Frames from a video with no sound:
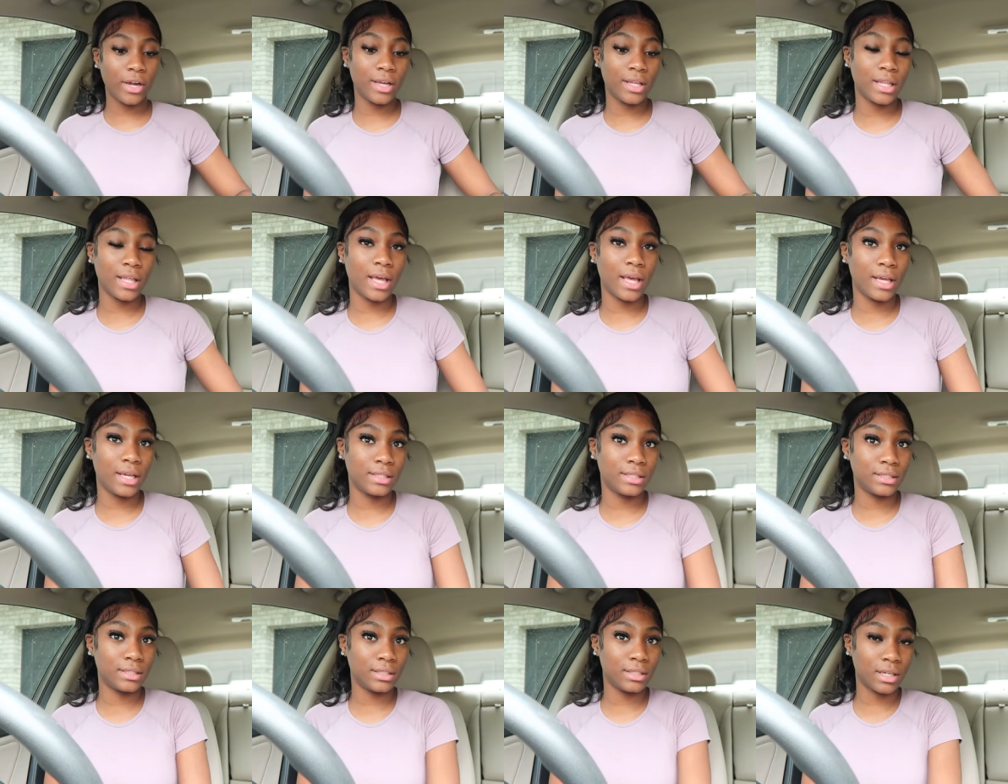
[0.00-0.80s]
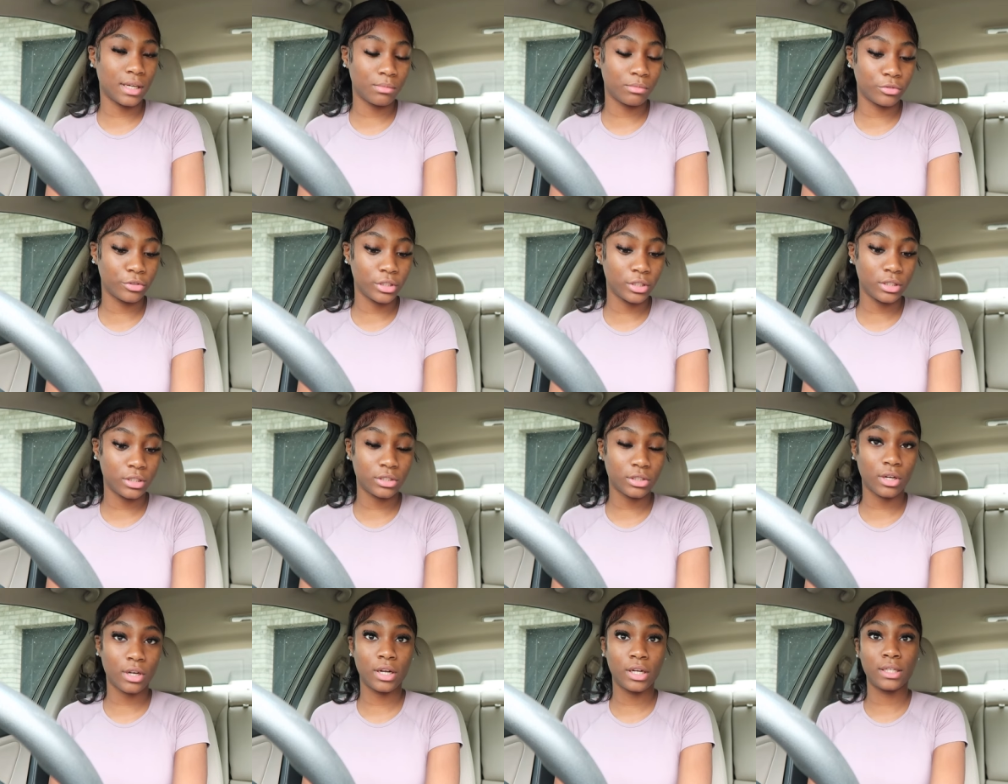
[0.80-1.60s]
hear the ac i'm really
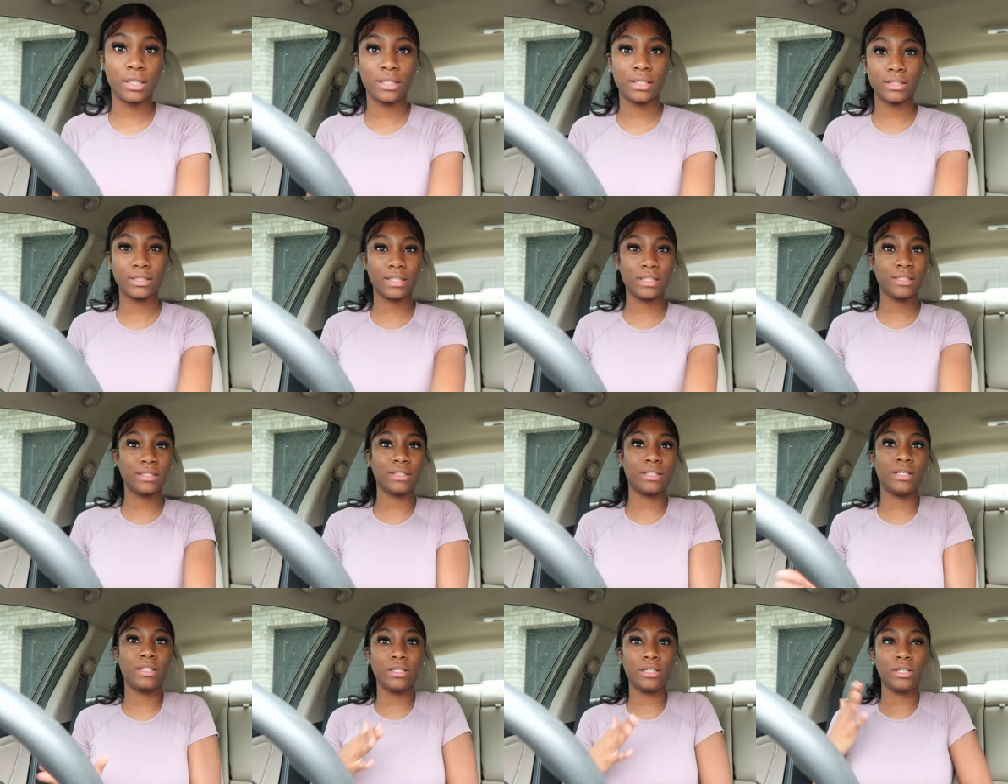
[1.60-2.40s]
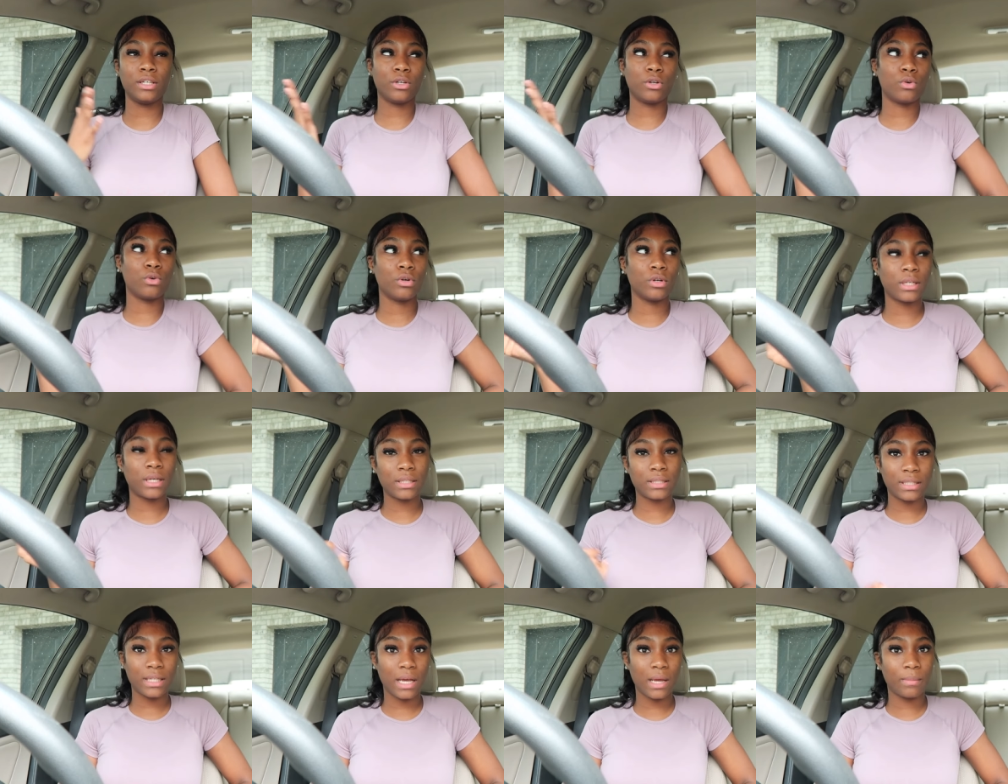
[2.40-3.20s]
sorry because it's literally cool
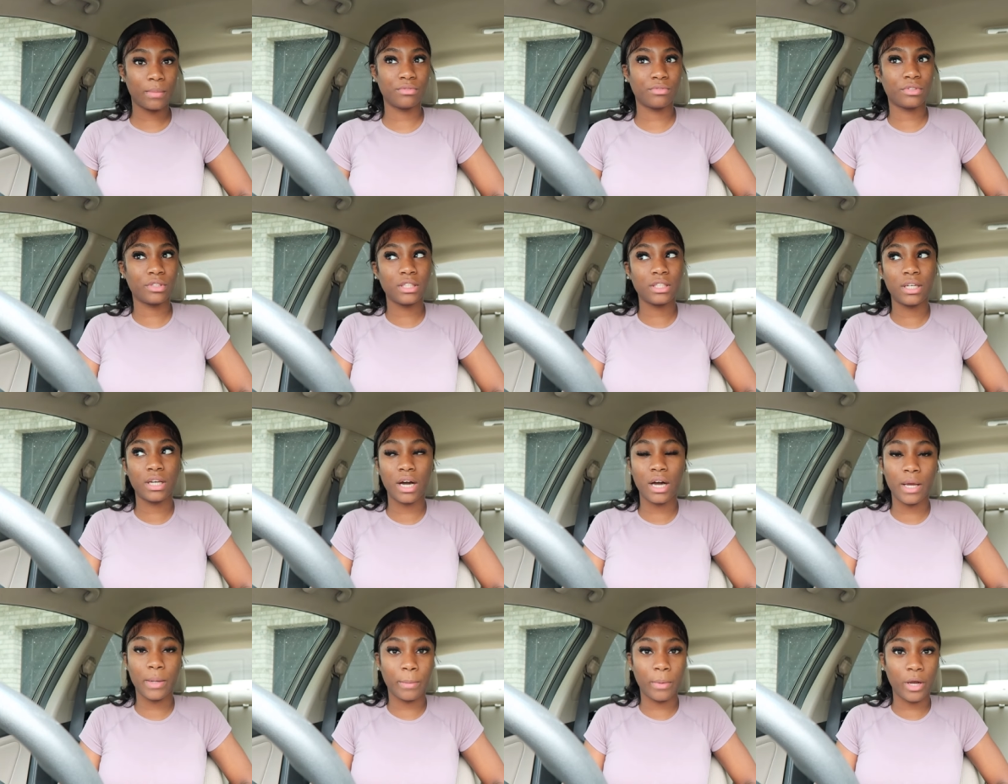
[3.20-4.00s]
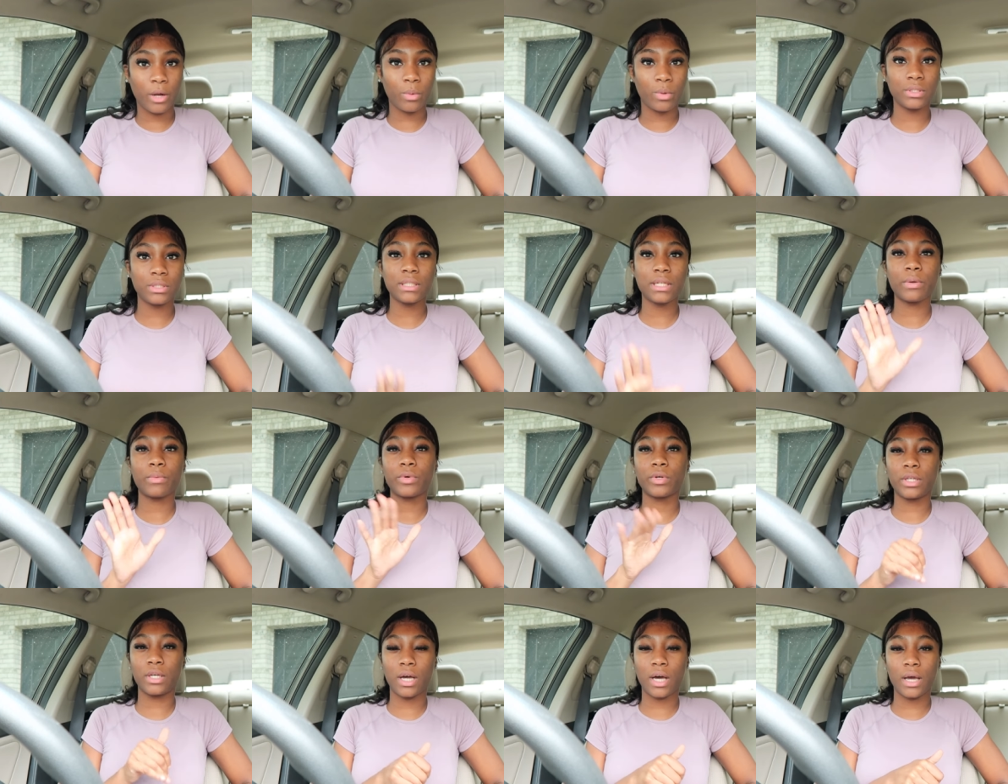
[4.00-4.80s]
outside it's really hot in my well it's not
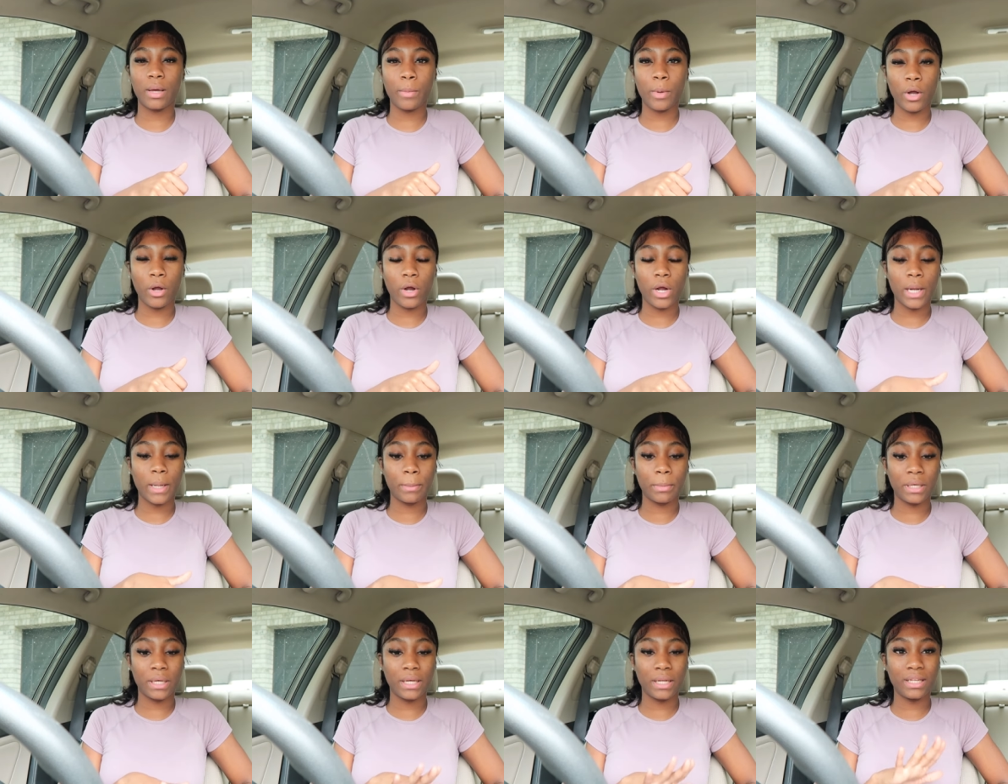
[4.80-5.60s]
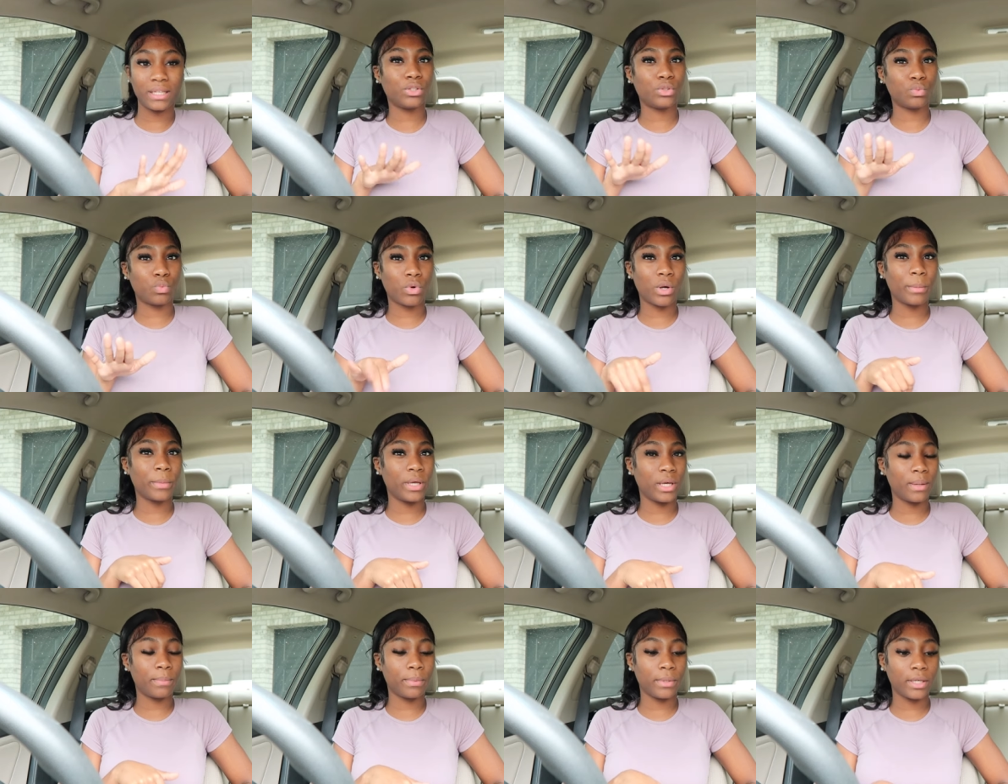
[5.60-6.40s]
really hot in my car but it's
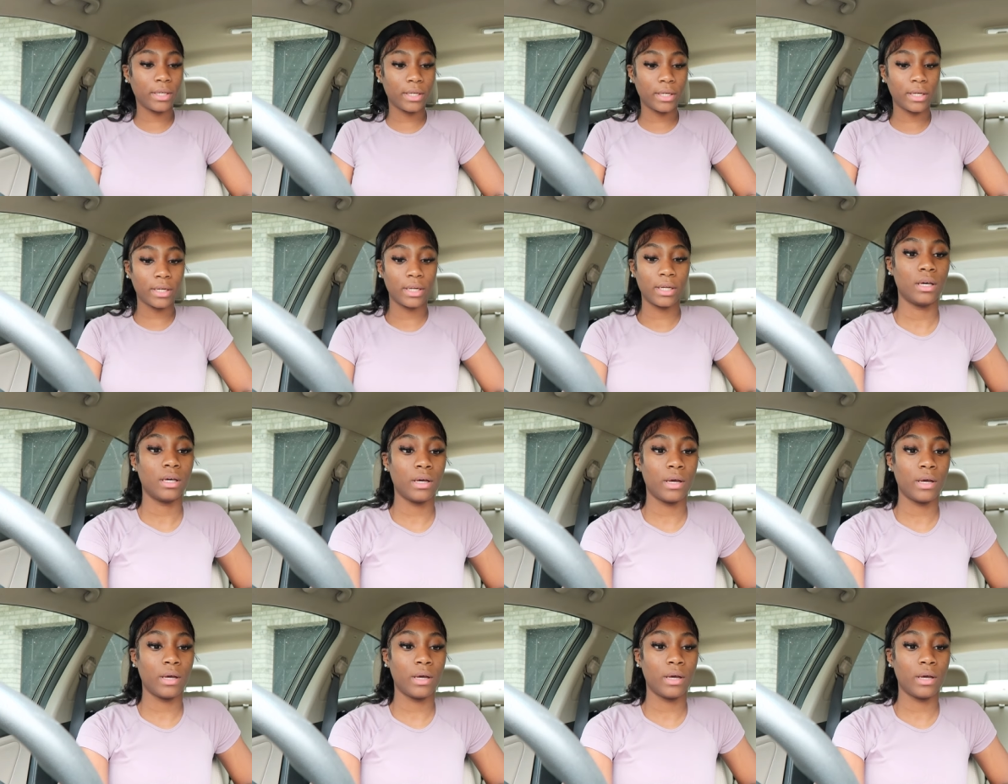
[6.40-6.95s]
warming up in here